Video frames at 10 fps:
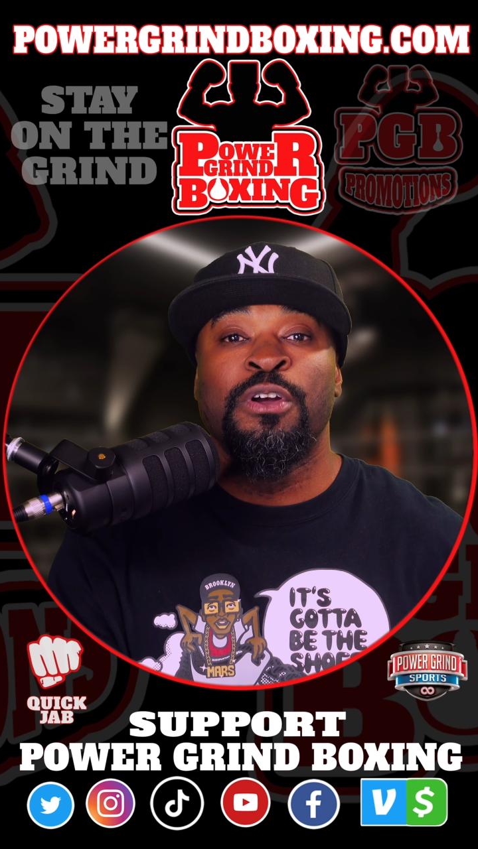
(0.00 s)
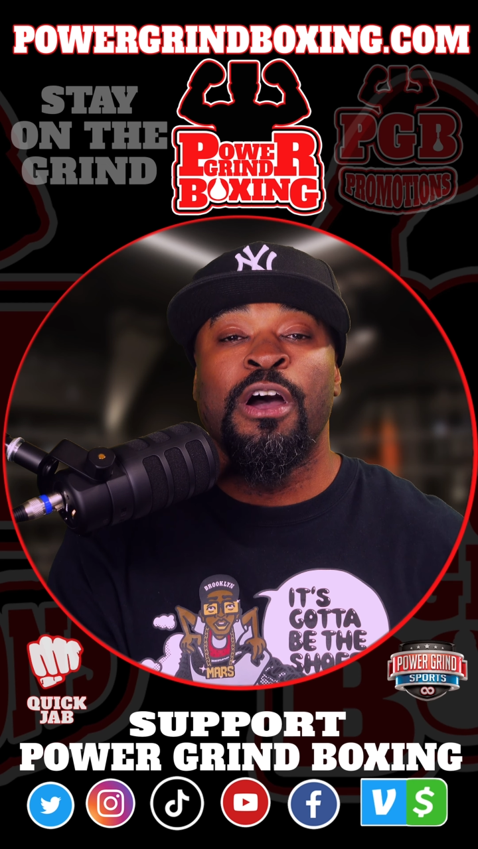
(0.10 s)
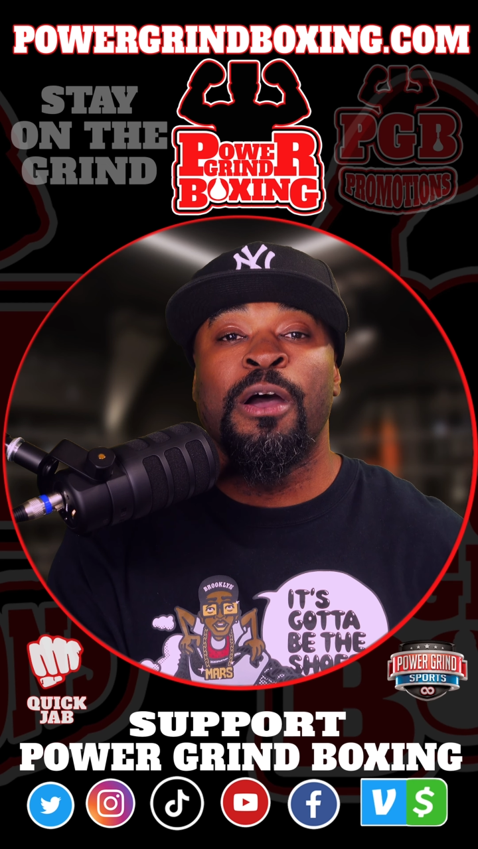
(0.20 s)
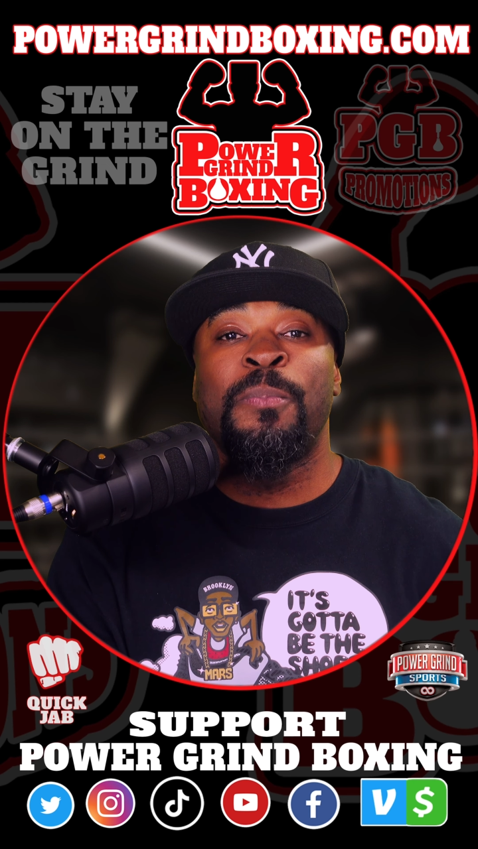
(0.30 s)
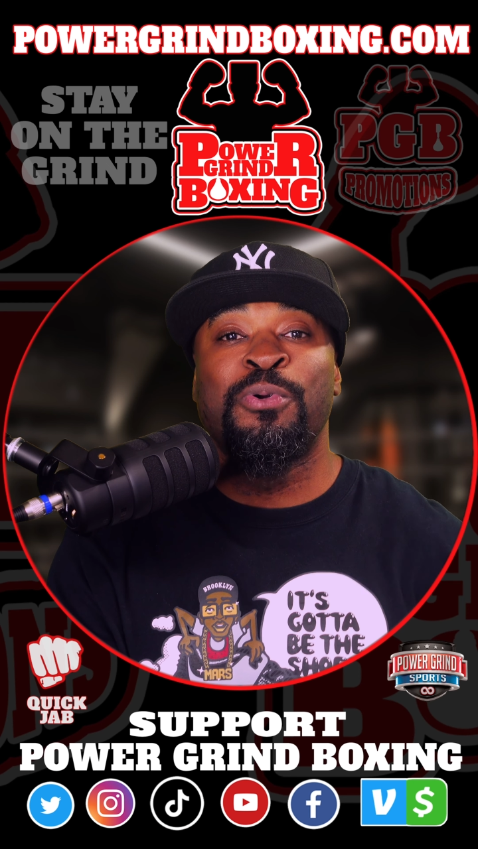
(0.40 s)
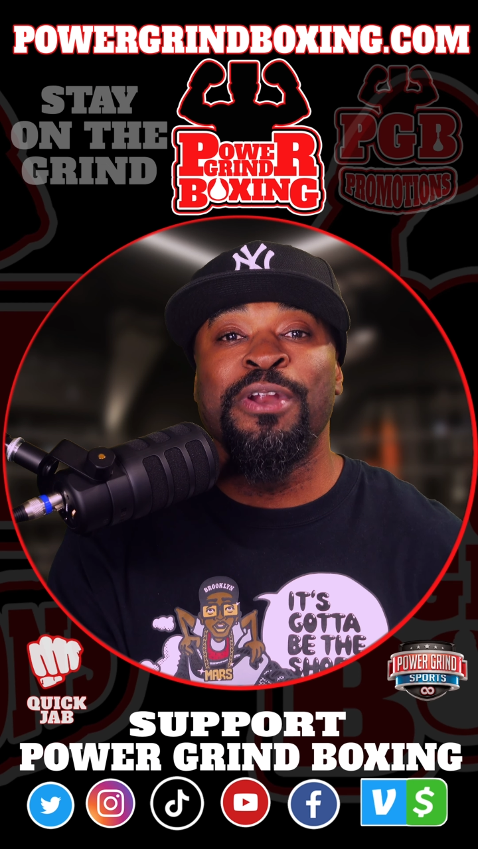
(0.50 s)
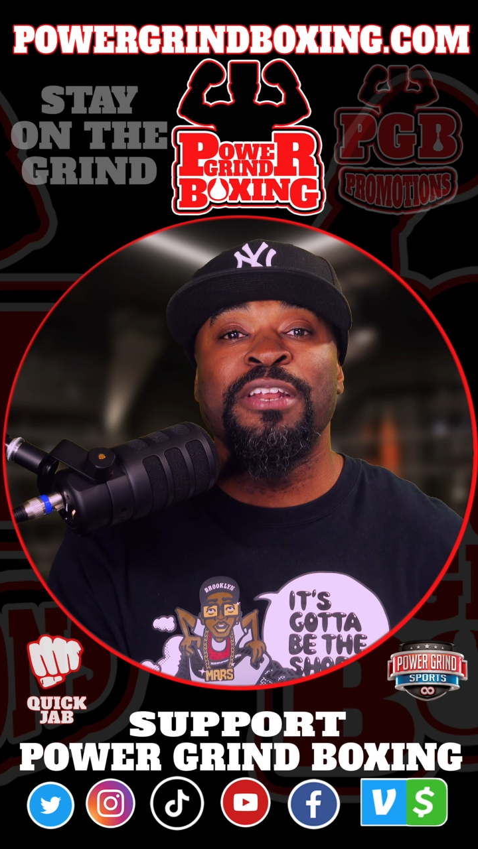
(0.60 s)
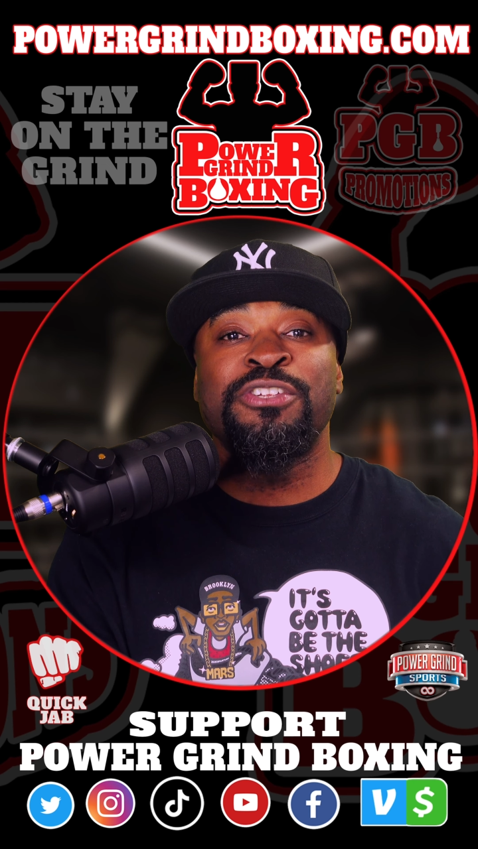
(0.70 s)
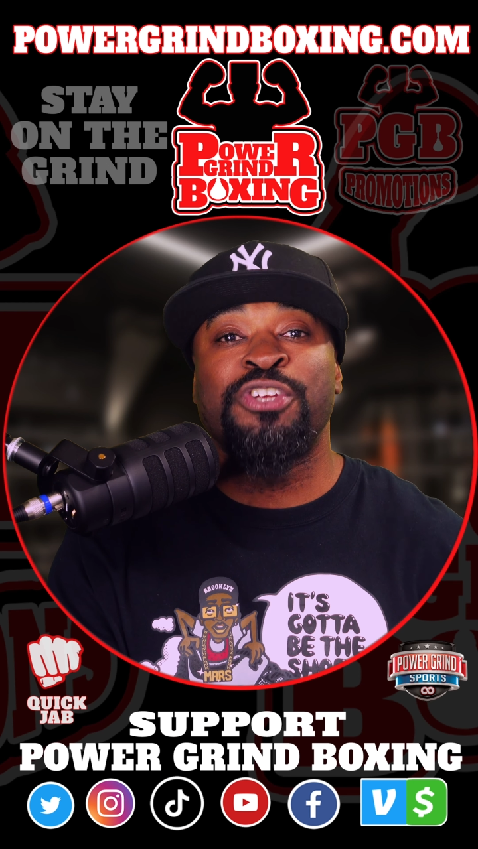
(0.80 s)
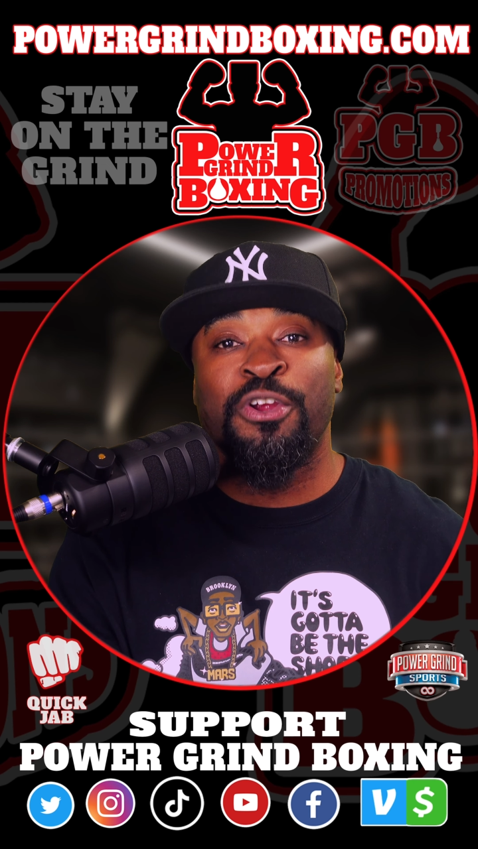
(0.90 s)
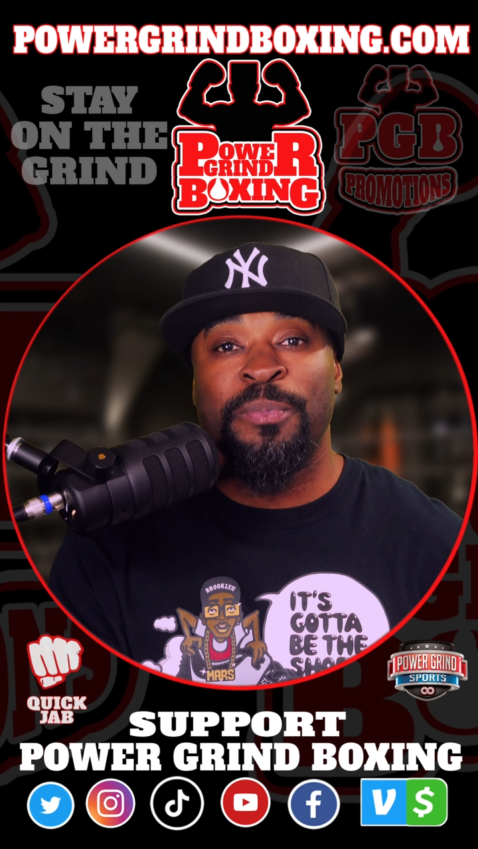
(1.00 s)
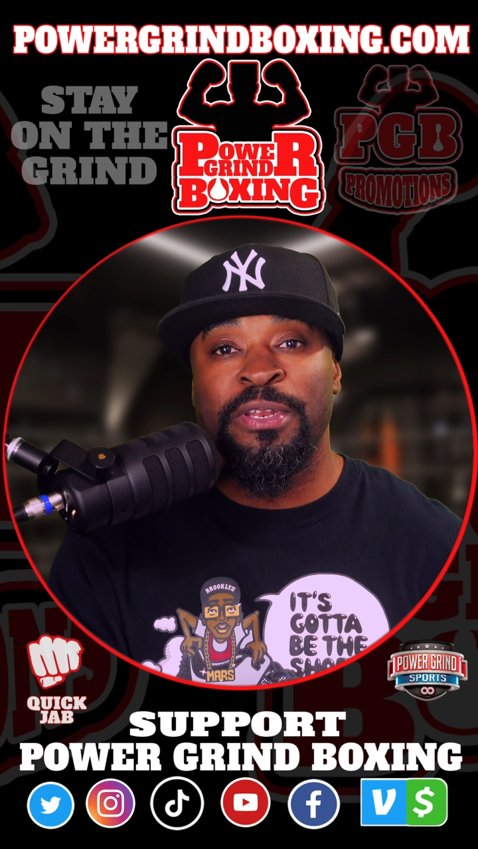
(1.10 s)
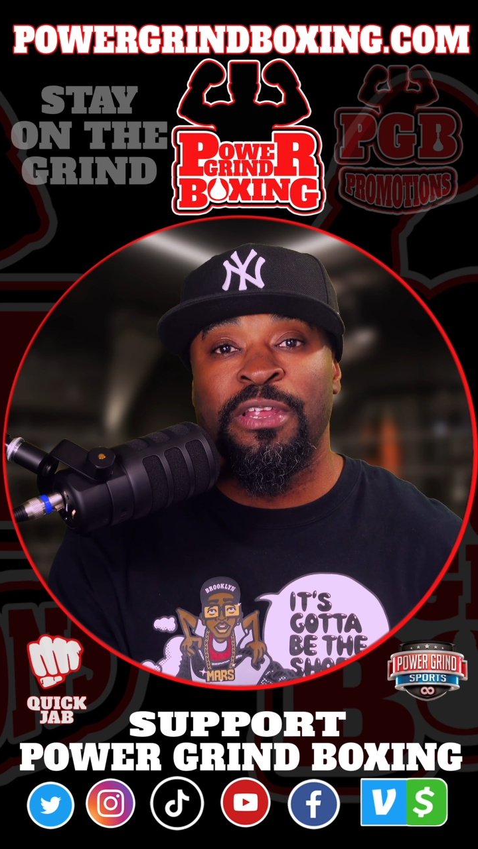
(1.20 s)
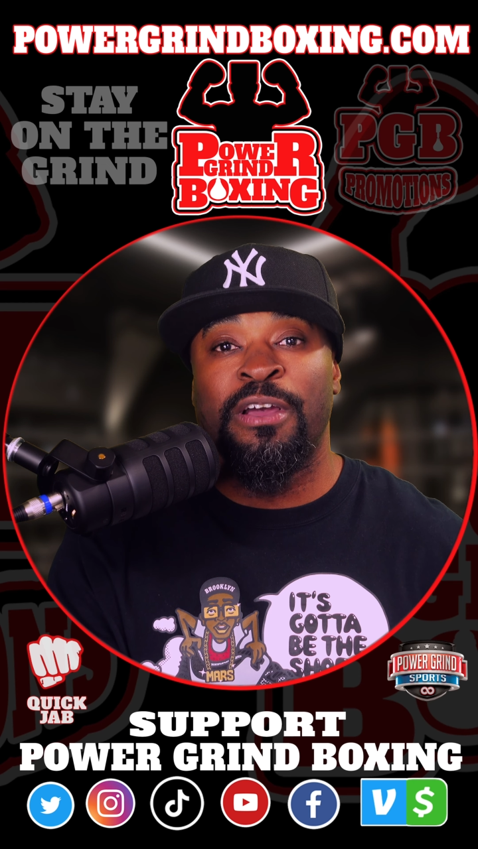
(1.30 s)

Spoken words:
a predetermined